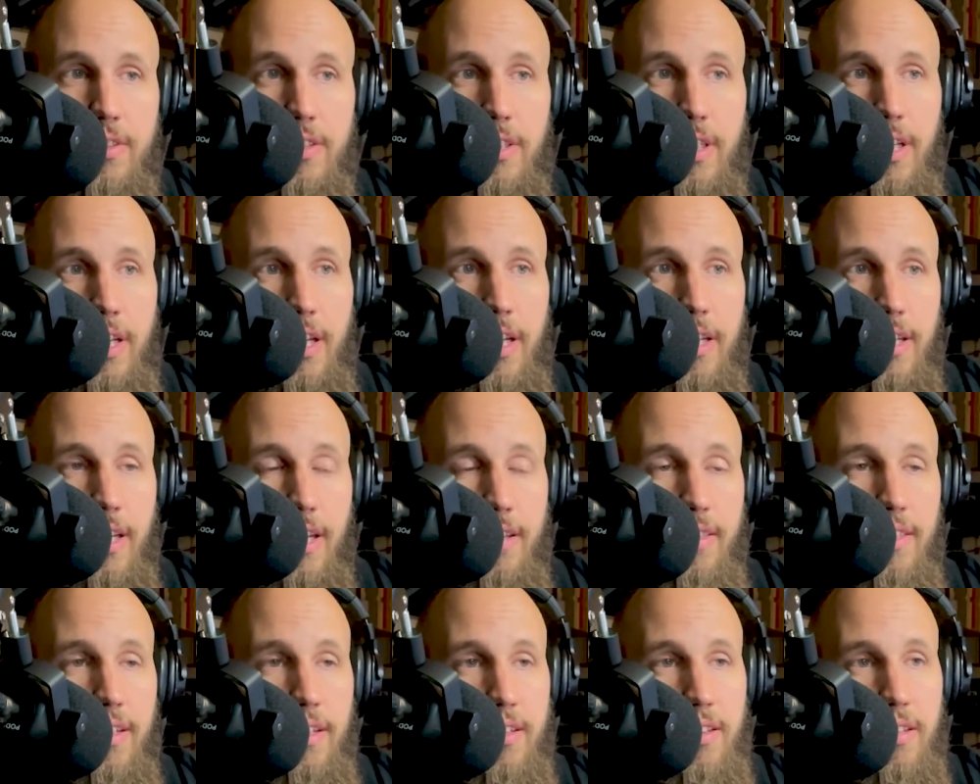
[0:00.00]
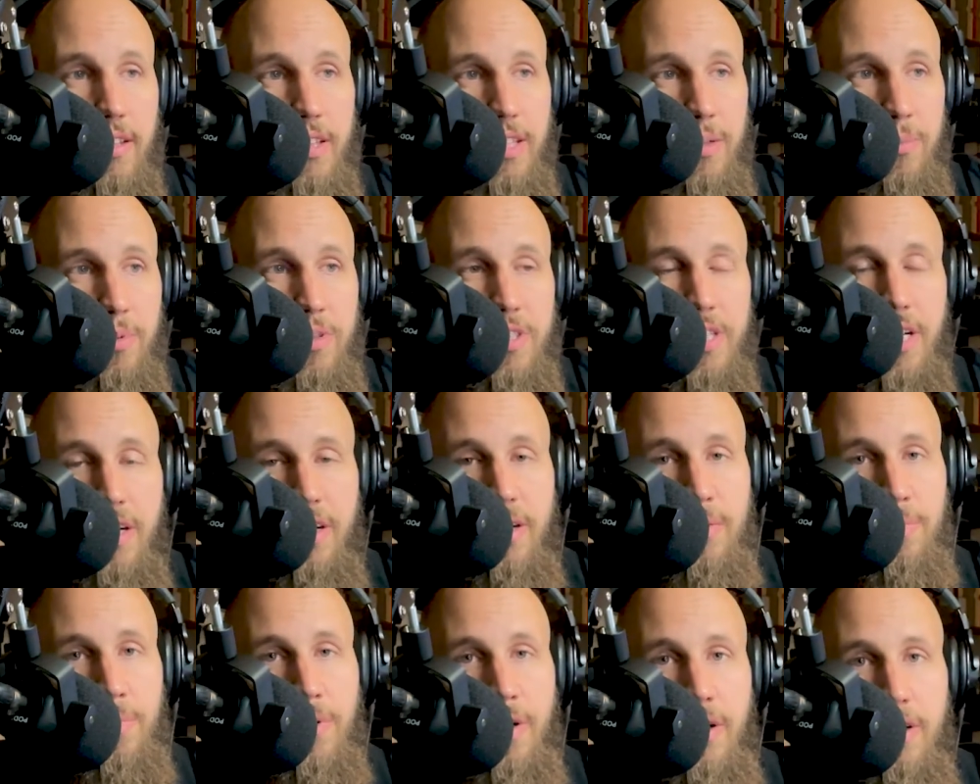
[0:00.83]
and I think the
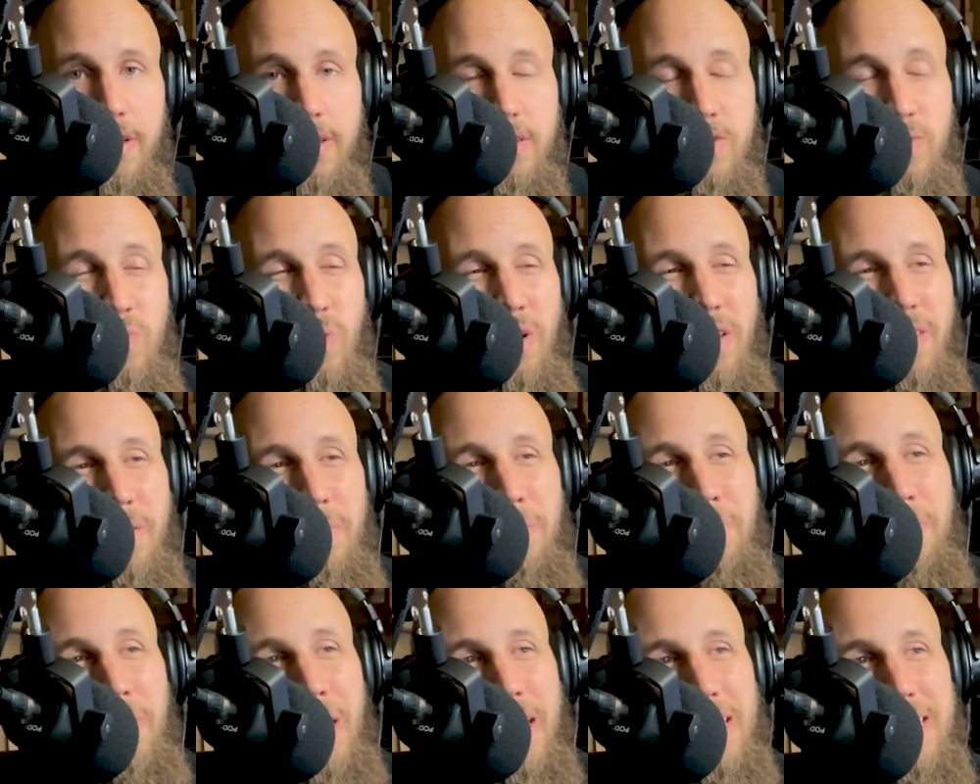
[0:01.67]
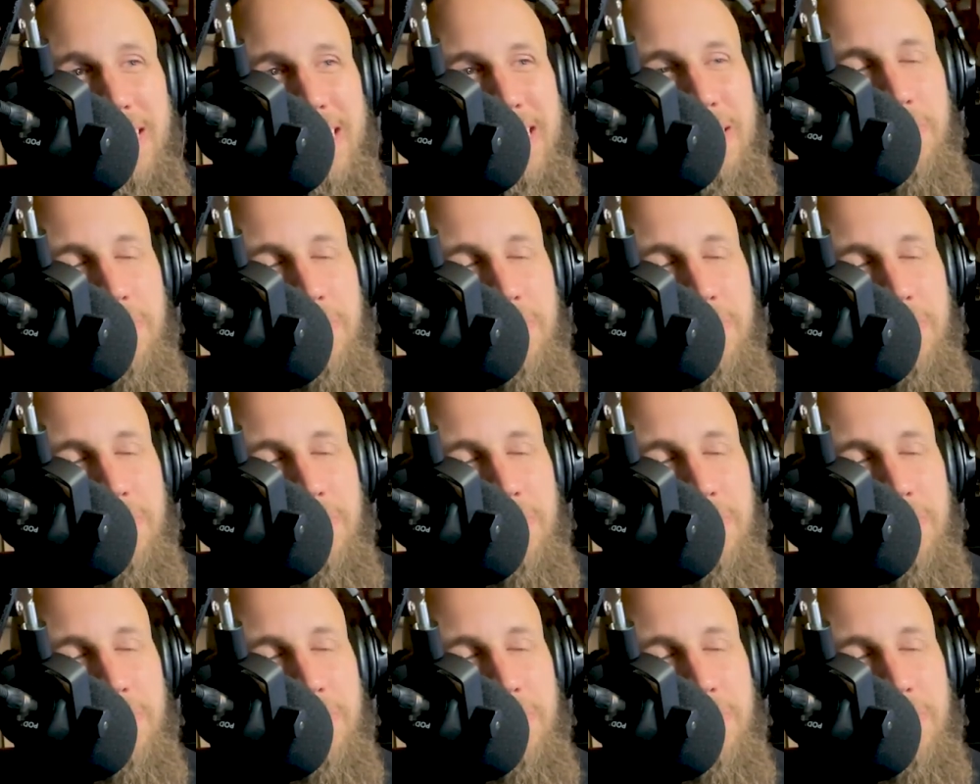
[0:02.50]
Libertarian Party is one of the best